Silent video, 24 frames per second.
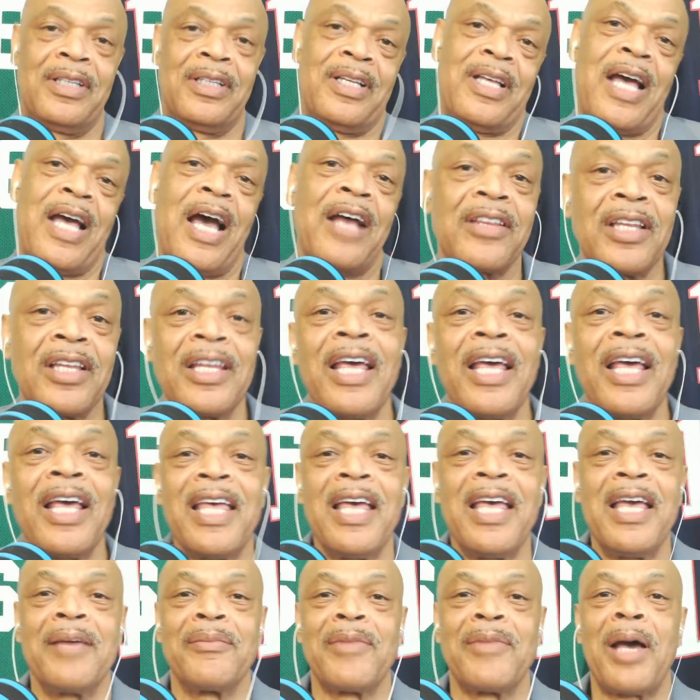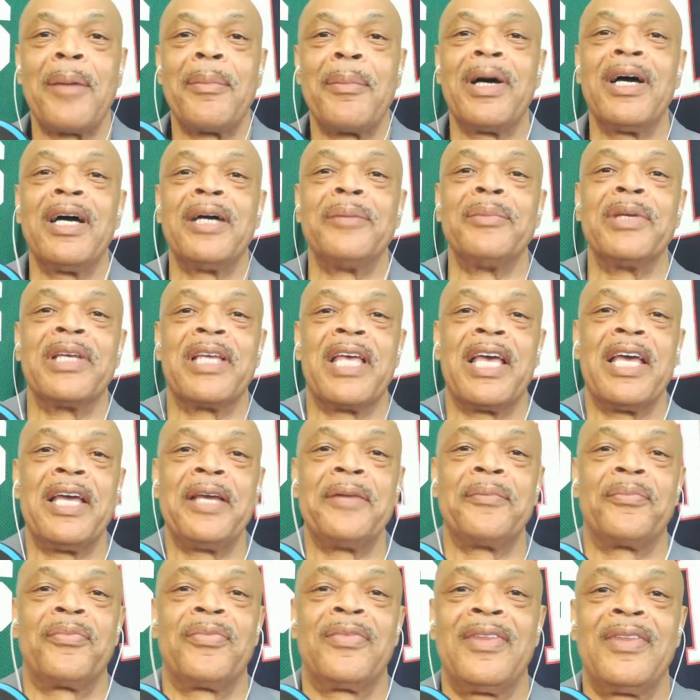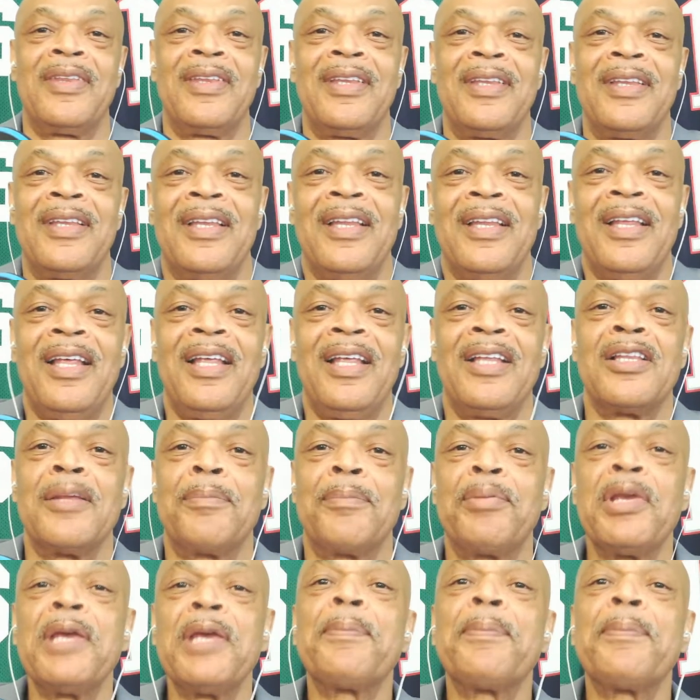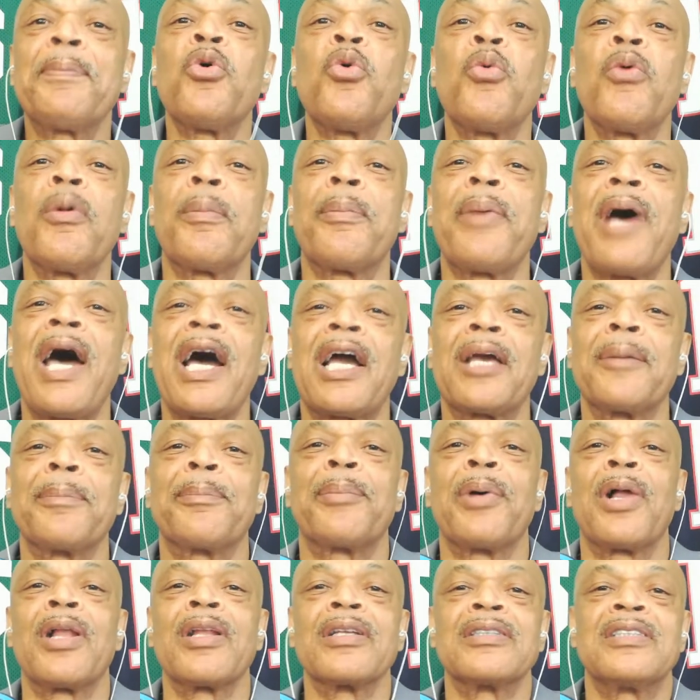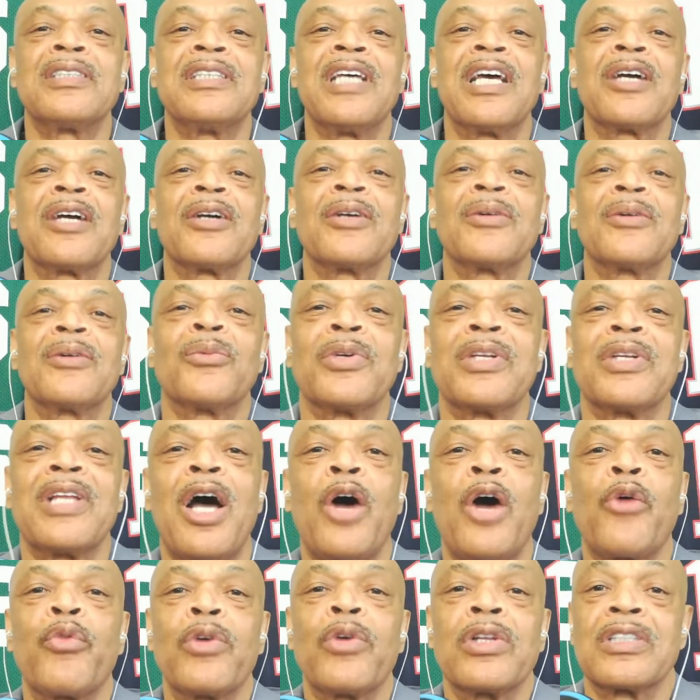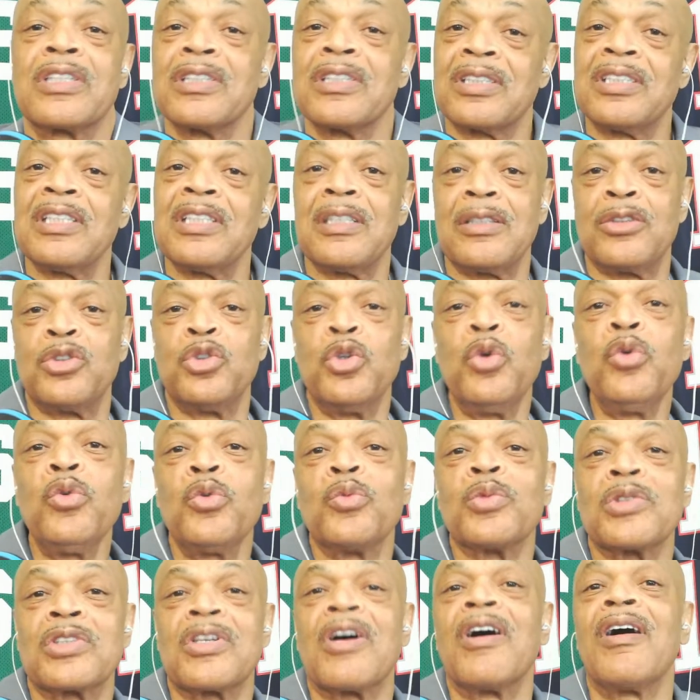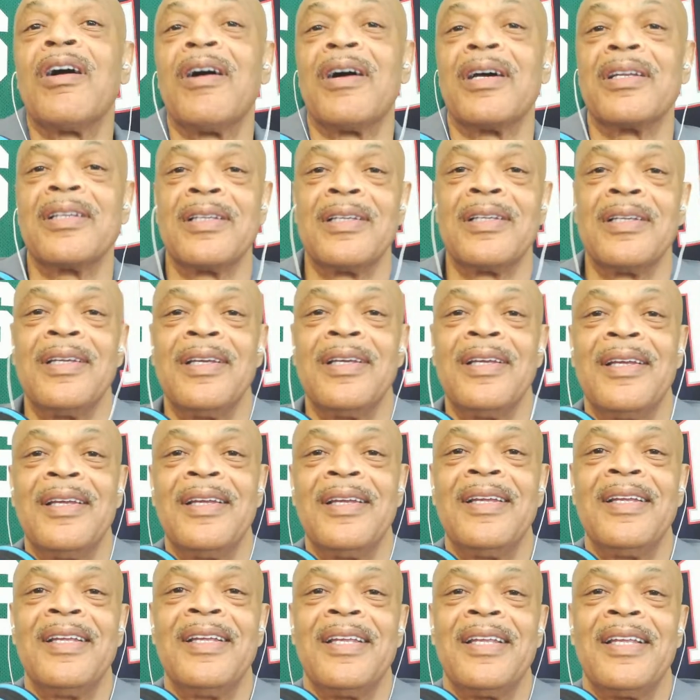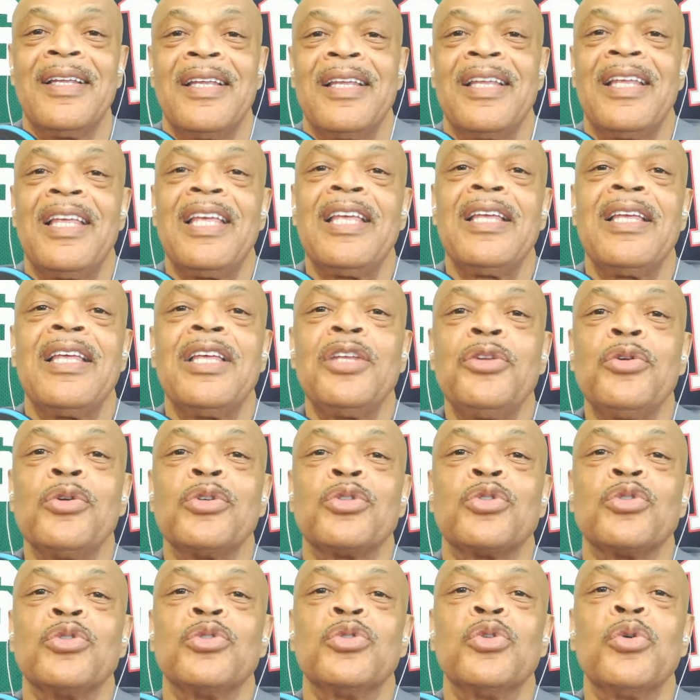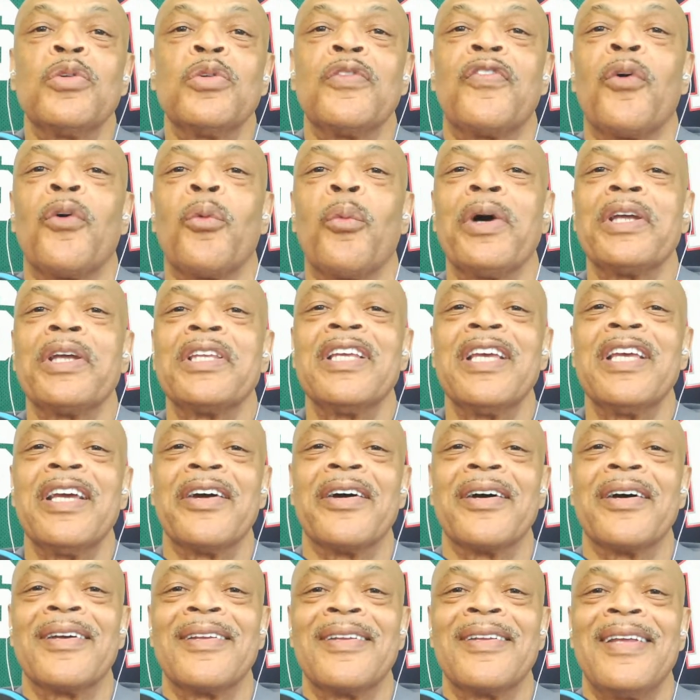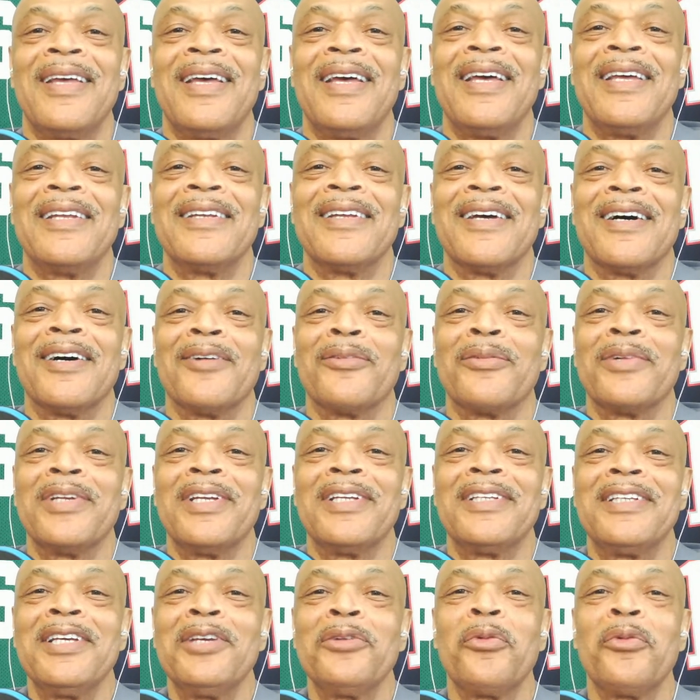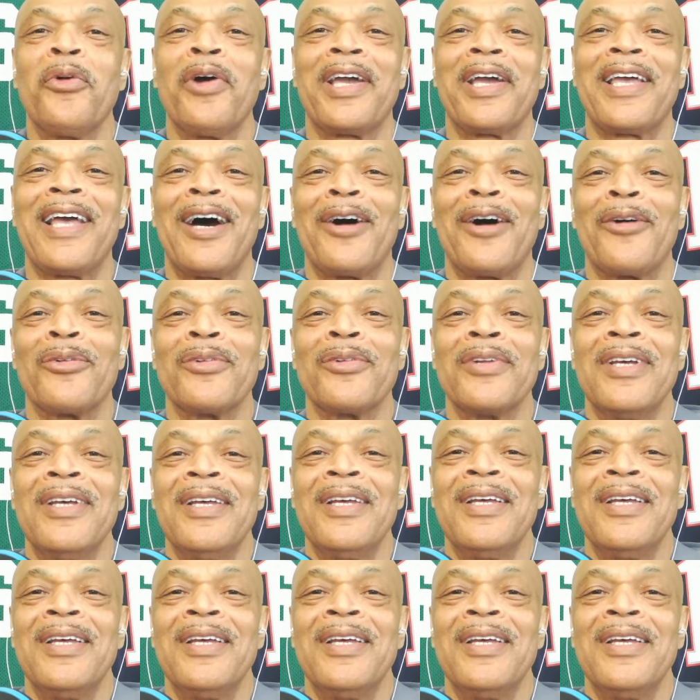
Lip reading: after that game, that Miami game, the people who were backing Belichick were now really, because see, Newton was gone. He used Newton for 1 year. And when it didn't work out,